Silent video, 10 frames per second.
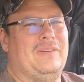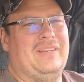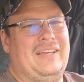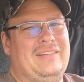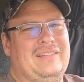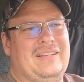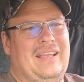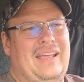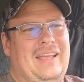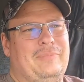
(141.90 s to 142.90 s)
okay?
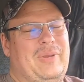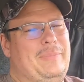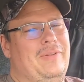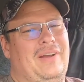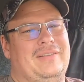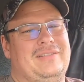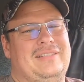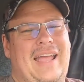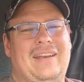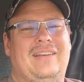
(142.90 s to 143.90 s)
And people are
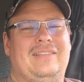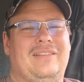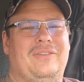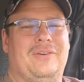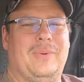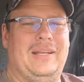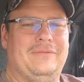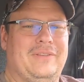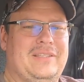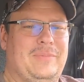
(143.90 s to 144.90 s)
standing at the door waiting
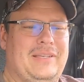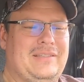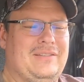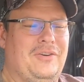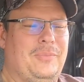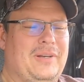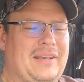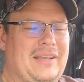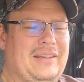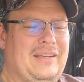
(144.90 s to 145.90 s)
for these places to open
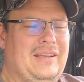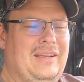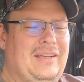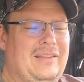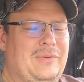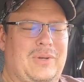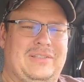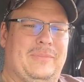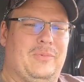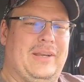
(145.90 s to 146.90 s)
again. The
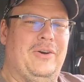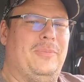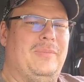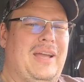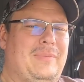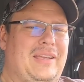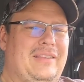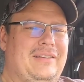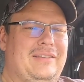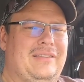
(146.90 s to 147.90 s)
ones reopened by me,
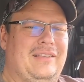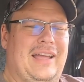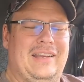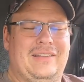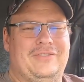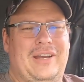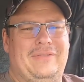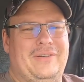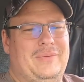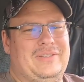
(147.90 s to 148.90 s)
the line in the
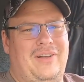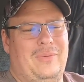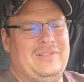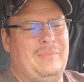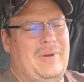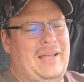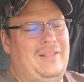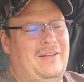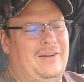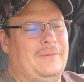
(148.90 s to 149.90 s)
drive-thru is always a
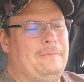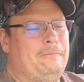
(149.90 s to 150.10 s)
mile long.